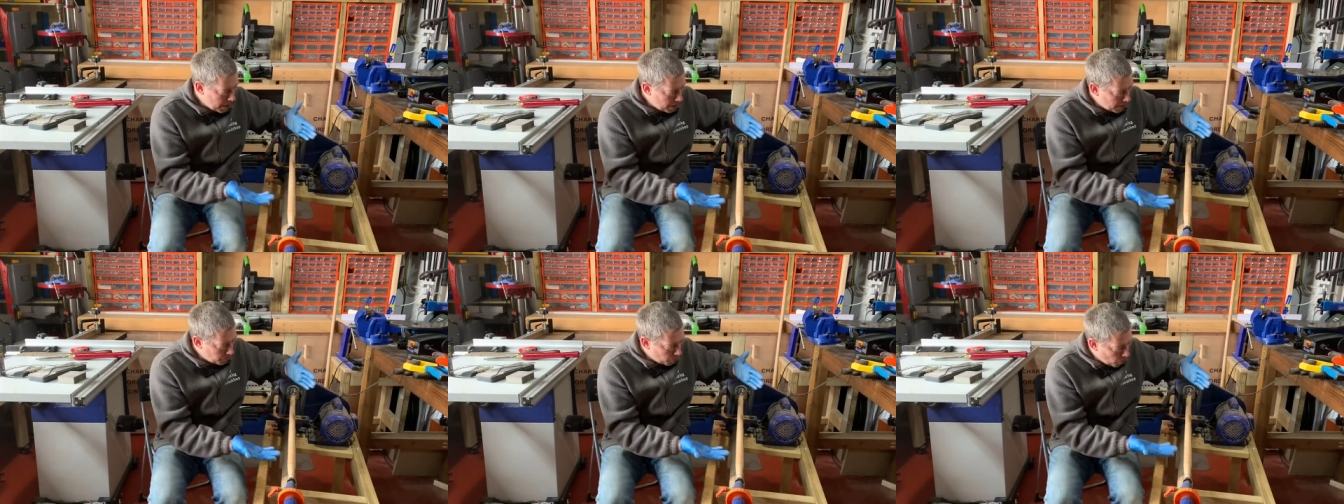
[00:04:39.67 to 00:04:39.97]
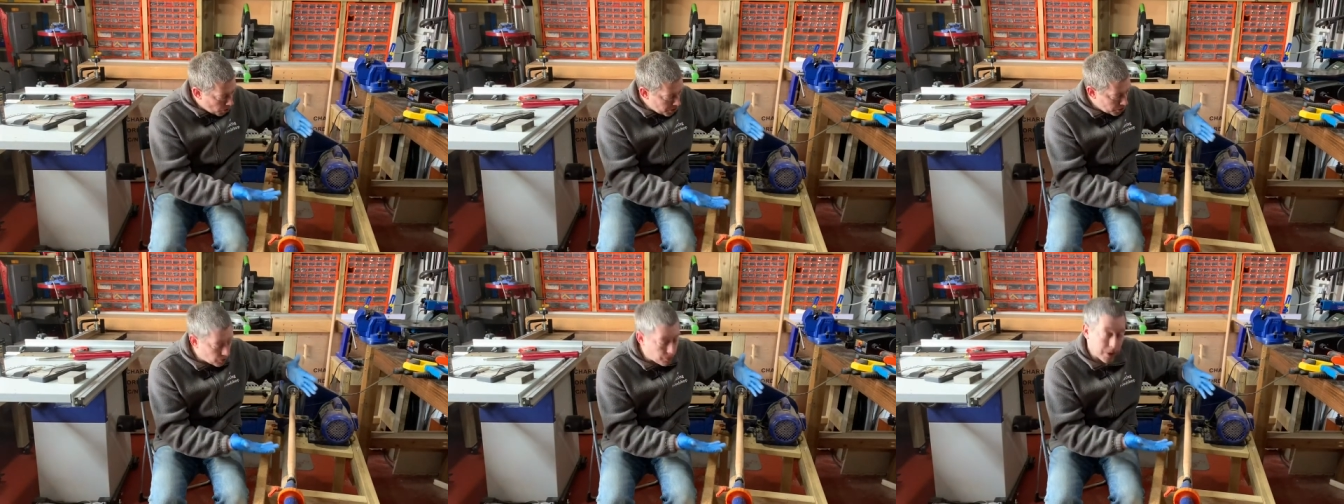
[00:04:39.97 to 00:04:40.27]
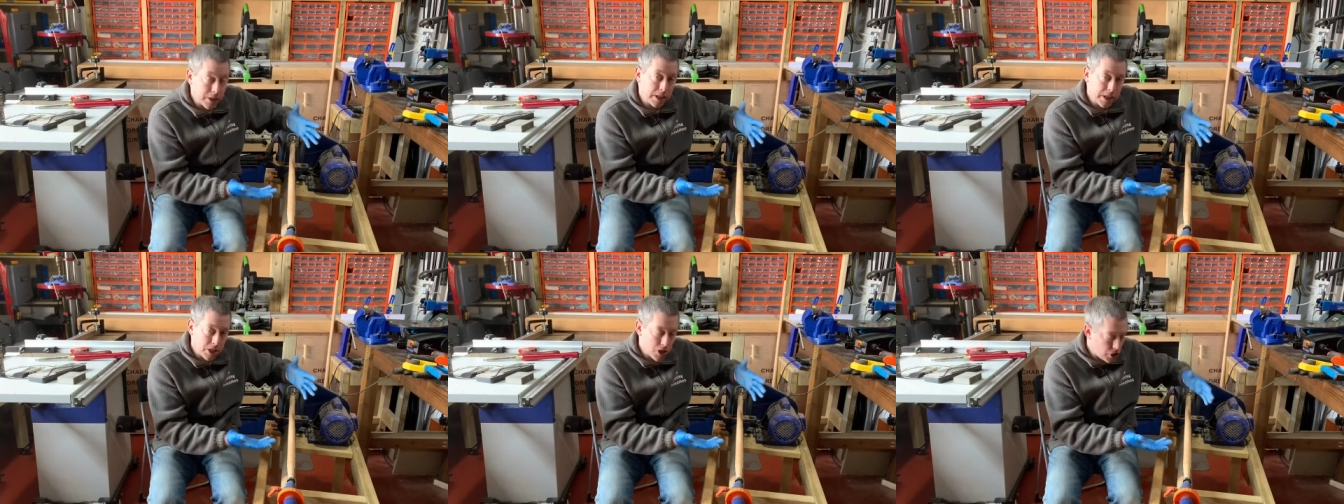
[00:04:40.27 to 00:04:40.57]
what you
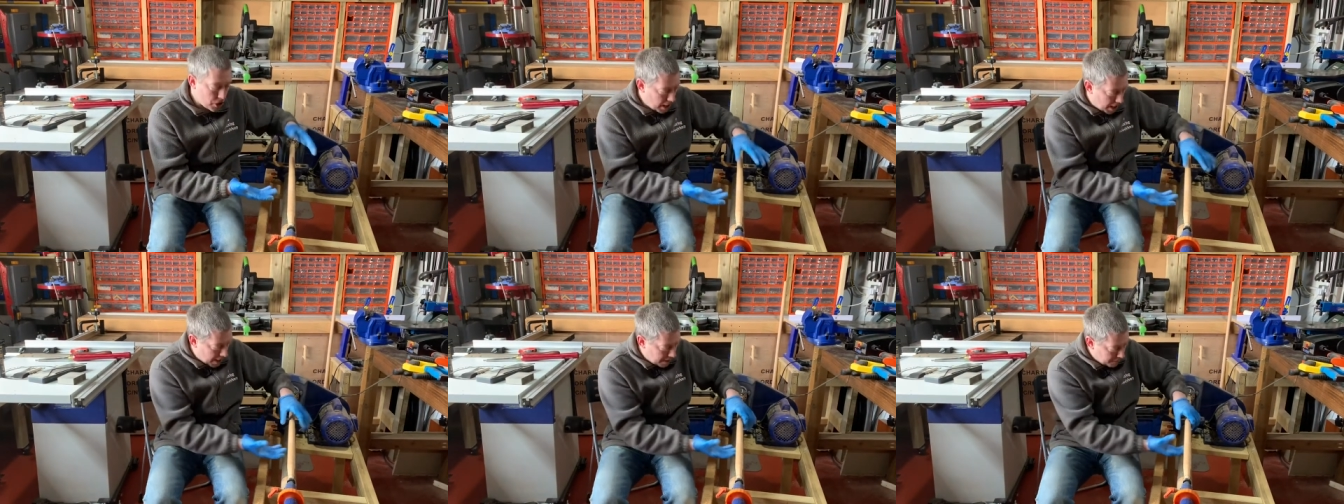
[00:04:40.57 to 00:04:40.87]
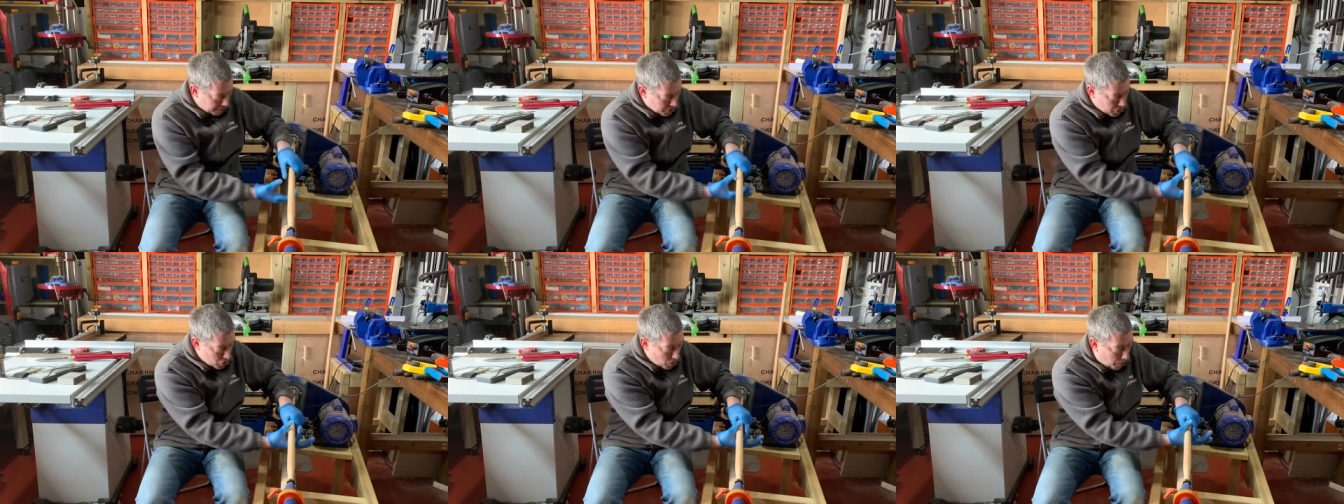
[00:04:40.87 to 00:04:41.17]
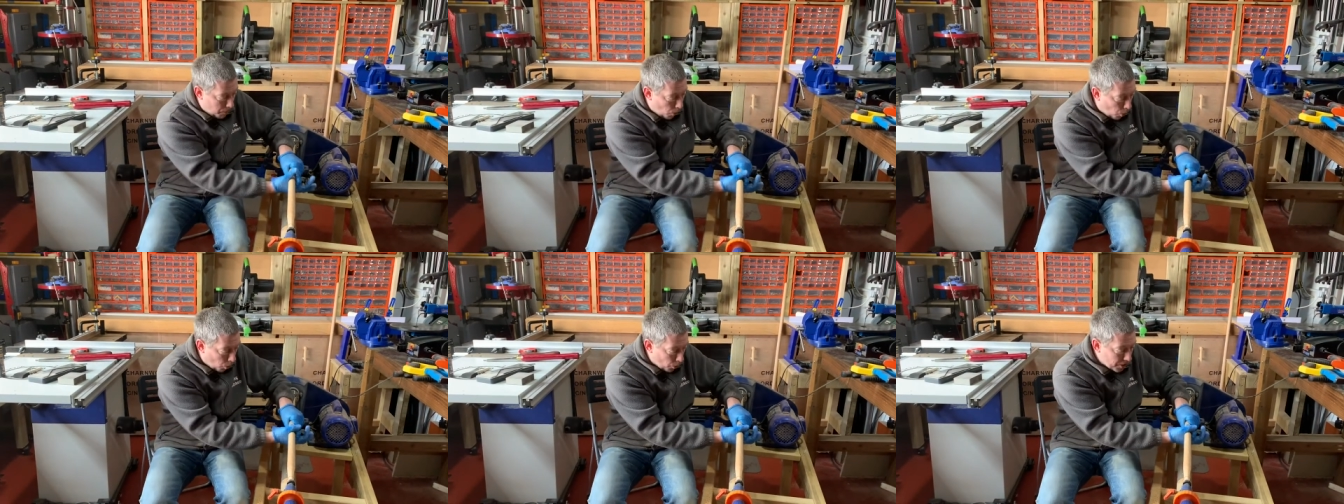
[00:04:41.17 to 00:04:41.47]
really should have is
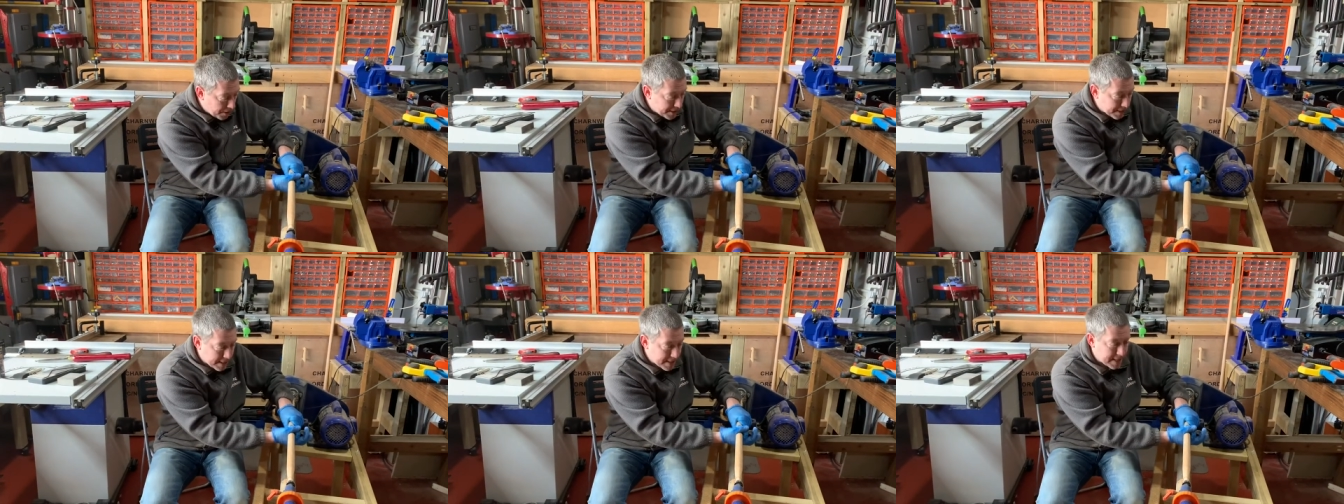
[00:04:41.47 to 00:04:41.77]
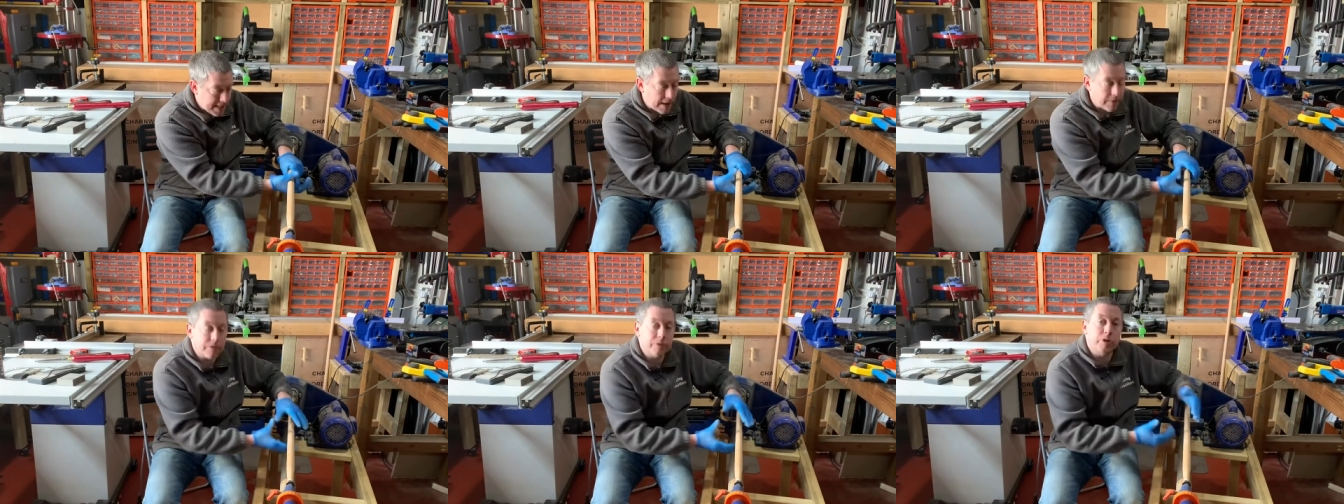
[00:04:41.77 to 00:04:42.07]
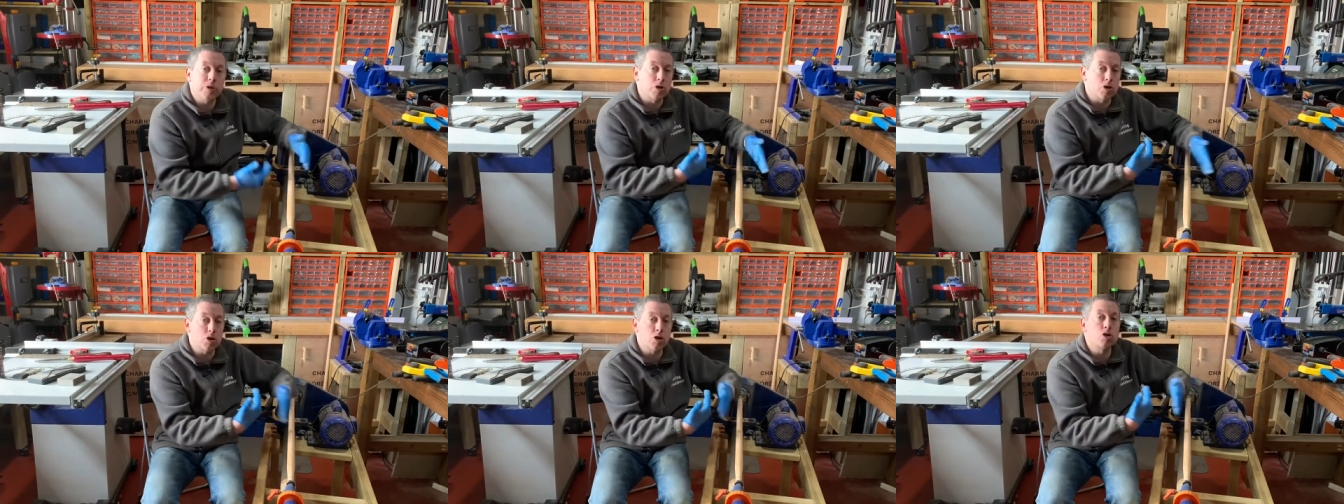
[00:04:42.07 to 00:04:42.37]
support in the
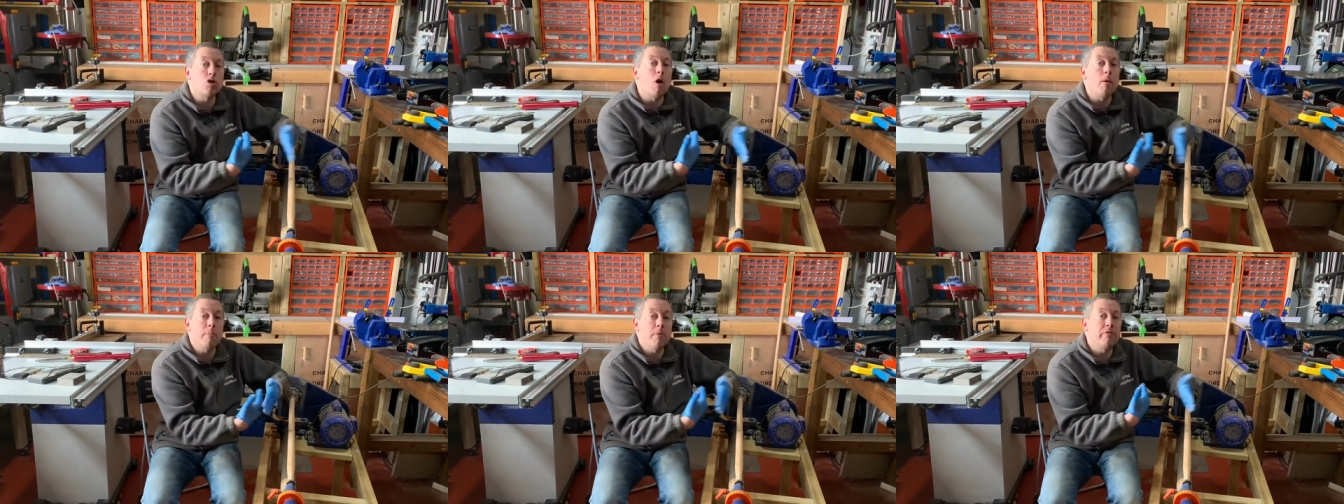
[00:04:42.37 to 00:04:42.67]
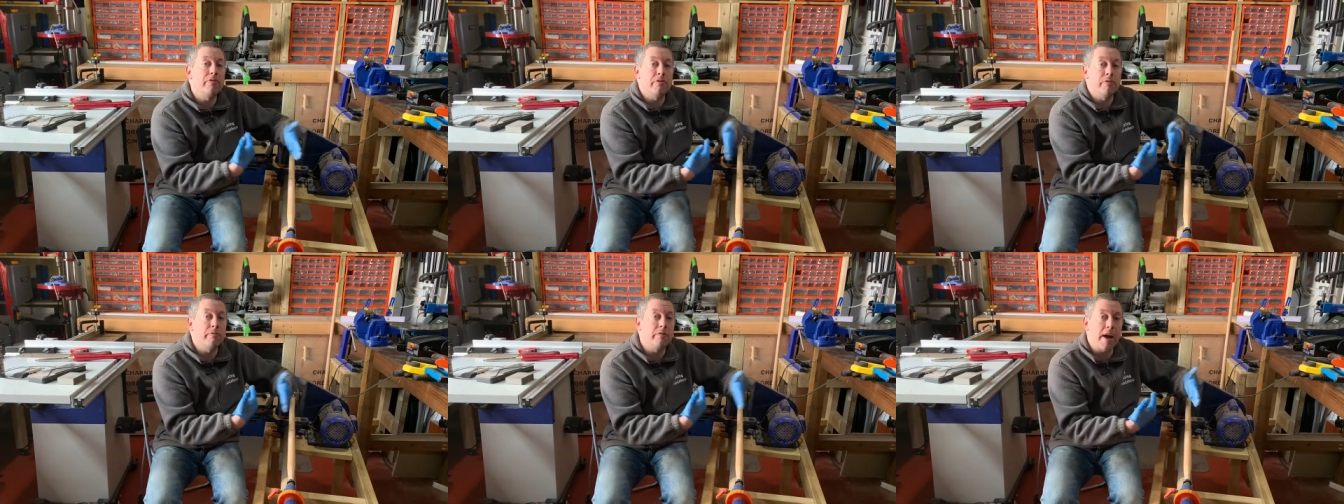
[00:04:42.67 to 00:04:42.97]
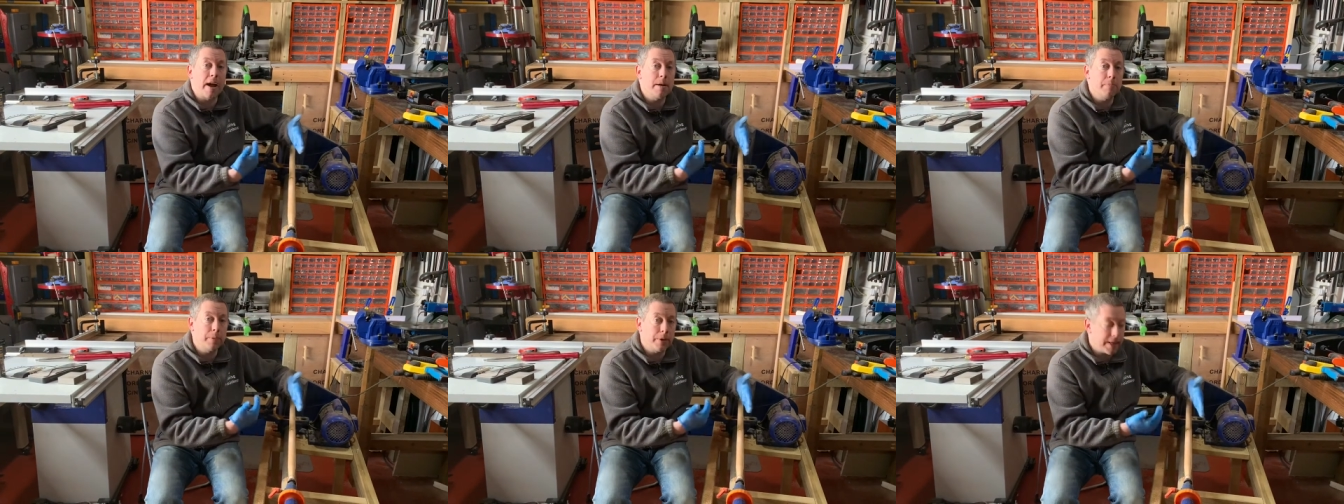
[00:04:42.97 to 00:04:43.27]
center to stop it from
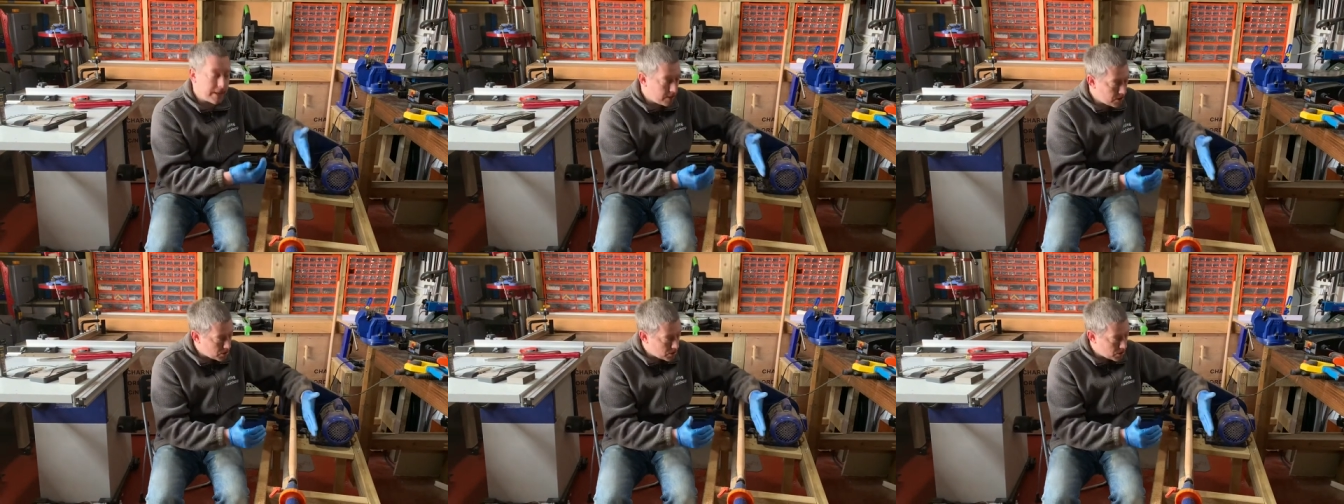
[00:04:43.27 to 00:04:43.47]
vibrating.